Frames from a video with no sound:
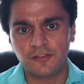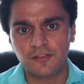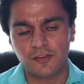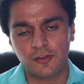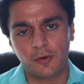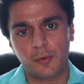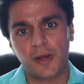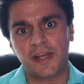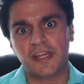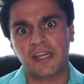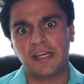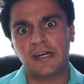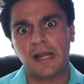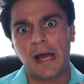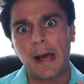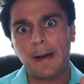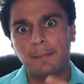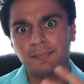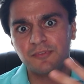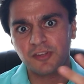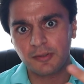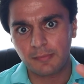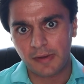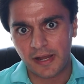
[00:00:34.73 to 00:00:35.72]
so I can
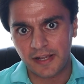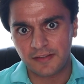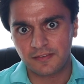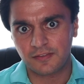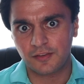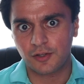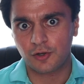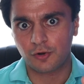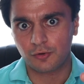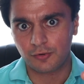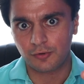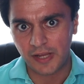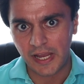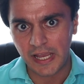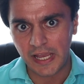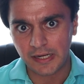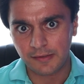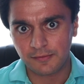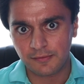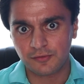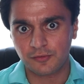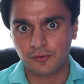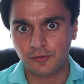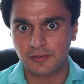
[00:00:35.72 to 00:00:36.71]
optimize the
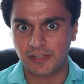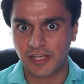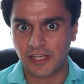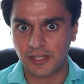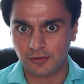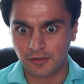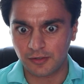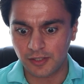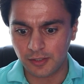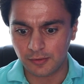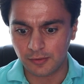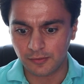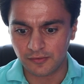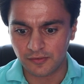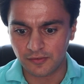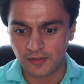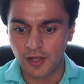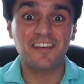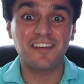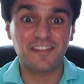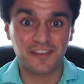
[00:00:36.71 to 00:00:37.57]
creatives for later use.